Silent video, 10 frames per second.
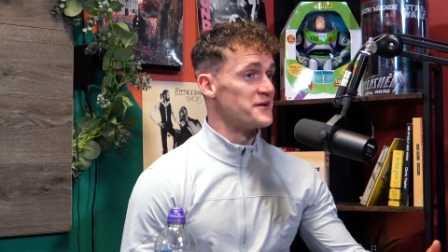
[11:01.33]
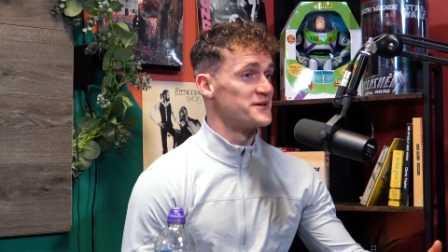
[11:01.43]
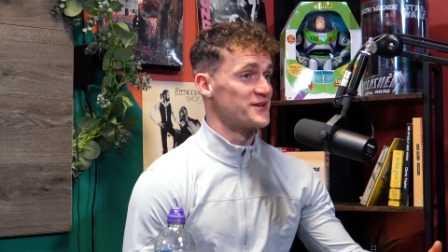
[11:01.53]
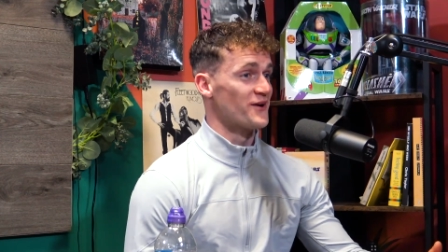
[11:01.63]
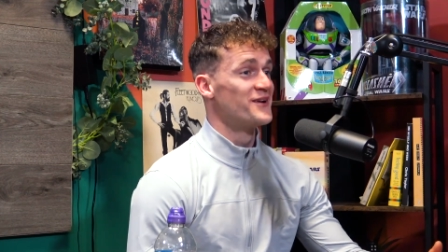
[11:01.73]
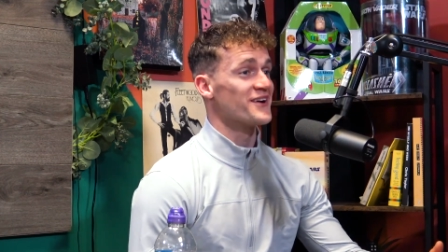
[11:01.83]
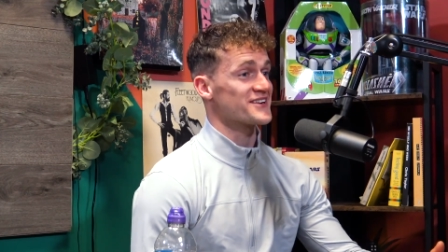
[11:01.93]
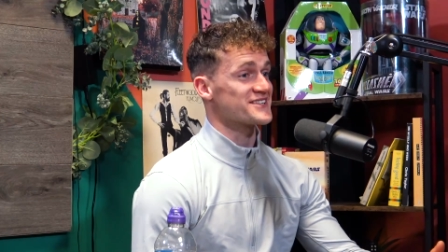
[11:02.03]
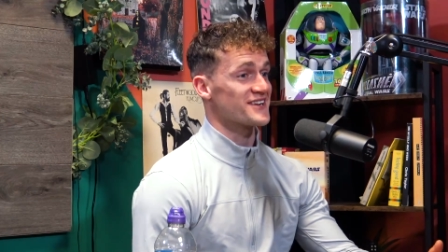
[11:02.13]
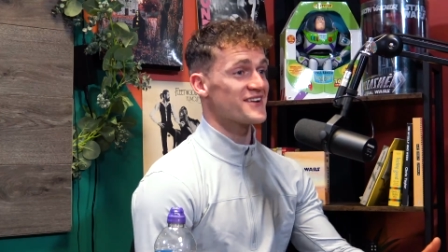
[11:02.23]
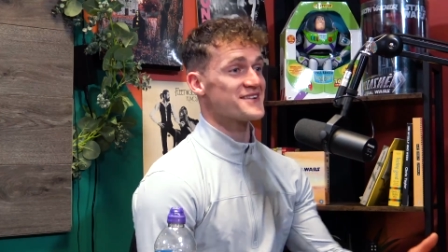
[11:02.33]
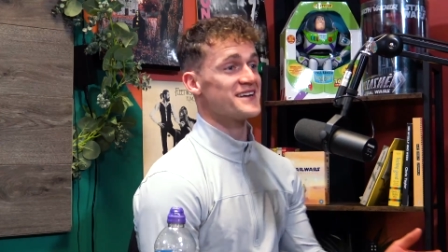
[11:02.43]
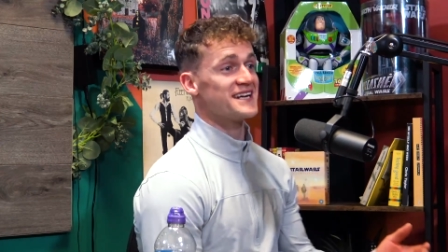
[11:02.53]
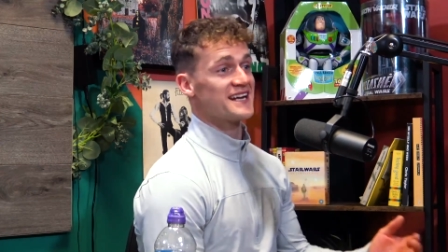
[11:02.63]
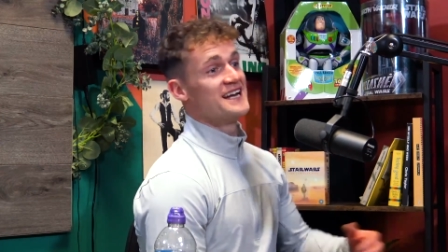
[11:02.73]
was younger." do you know what I
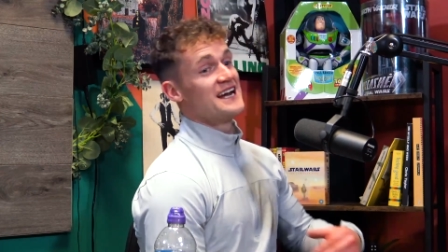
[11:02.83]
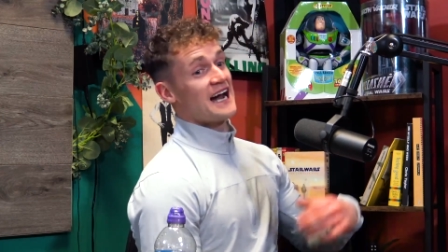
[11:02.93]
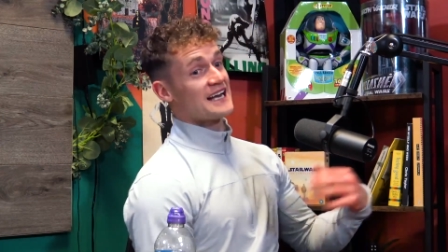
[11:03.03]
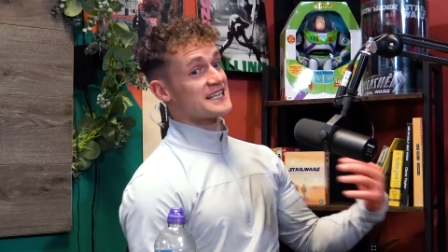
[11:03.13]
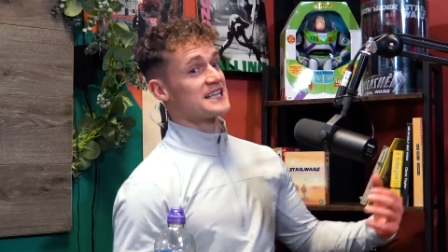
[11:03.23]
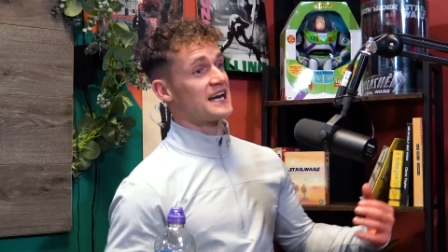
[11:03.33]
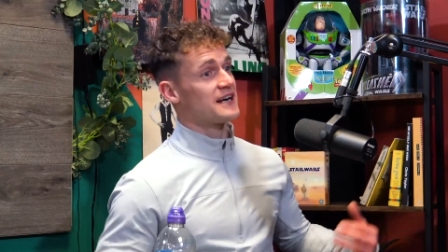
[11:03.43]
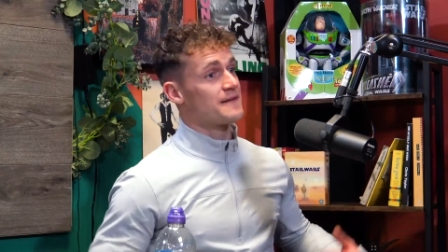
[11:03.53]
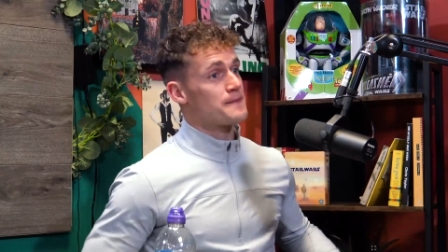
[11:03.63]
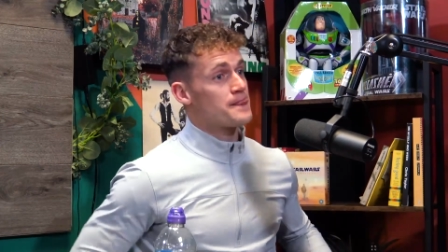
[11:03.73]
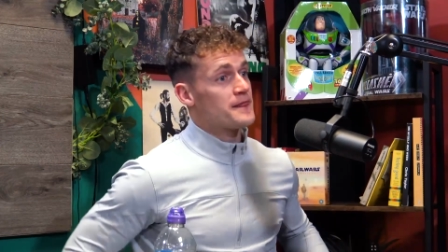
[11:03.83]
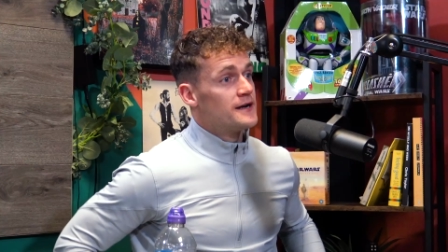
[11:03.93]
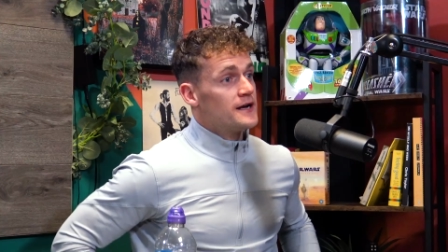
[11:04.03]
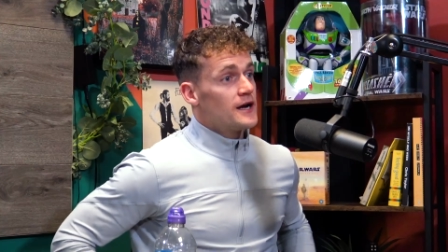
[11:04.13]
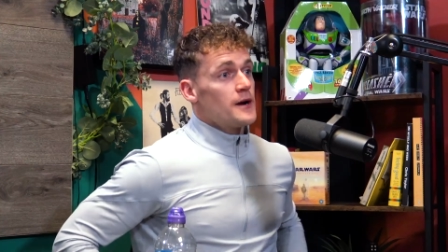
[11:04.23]
mean? And in what that, way?
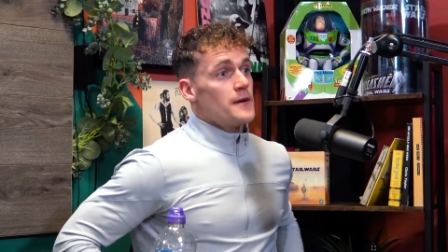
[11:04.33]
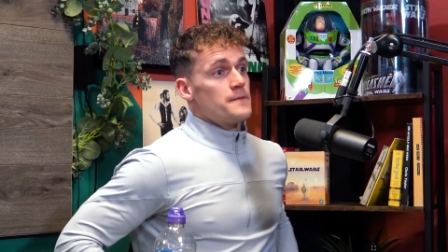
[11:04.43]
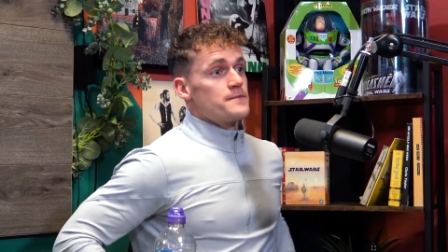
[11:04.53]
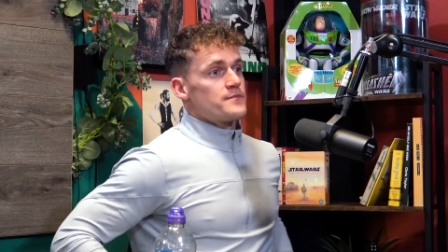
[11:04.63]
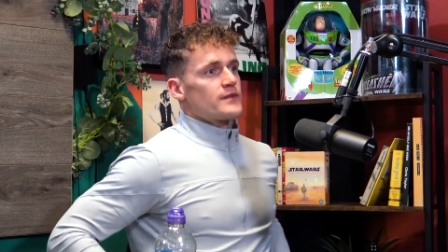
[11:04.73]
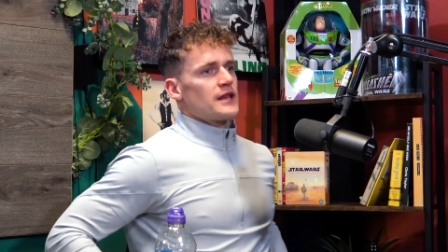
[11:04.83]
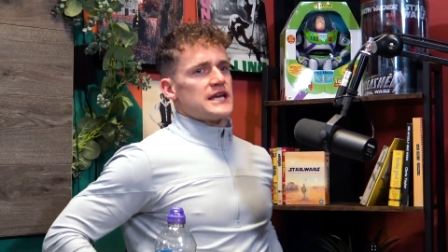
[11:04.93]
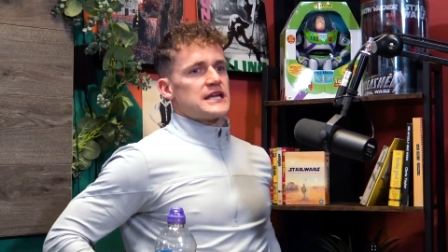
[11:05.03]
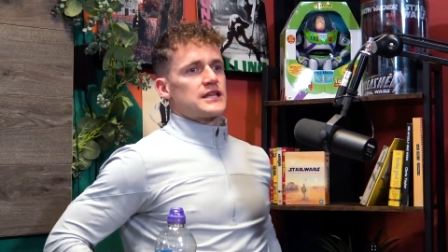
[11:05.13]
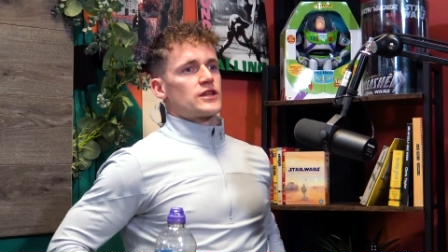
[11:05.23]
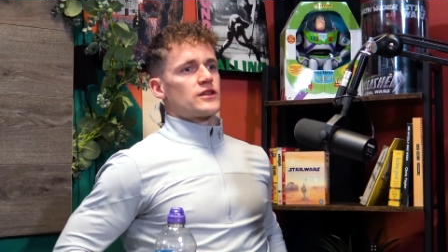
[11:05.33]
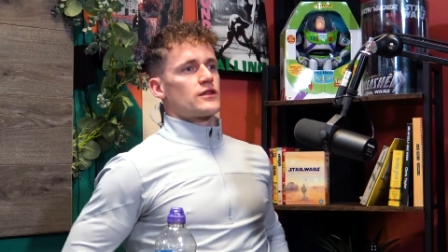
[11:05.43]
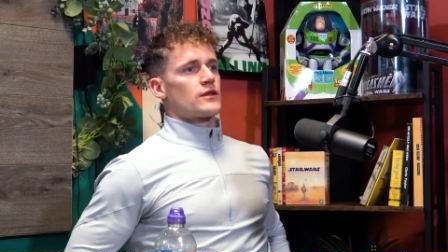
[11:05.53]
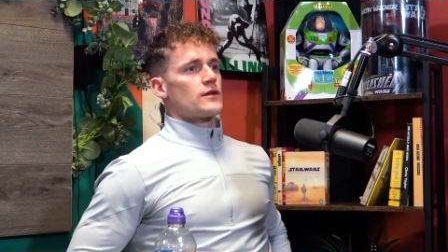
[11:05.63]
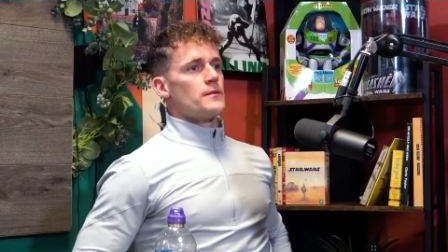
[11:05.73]
In what way? Like, what were you like when
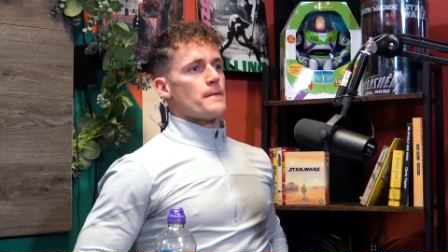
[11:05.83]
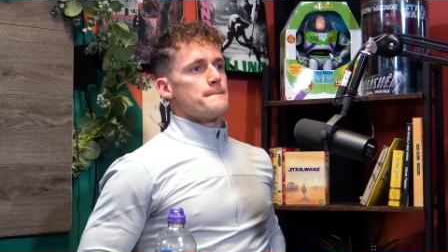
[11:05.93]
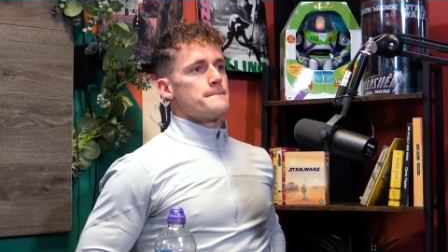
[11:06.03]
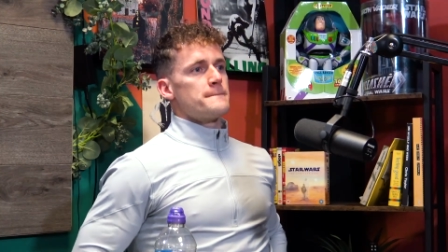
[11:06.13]
you were younger?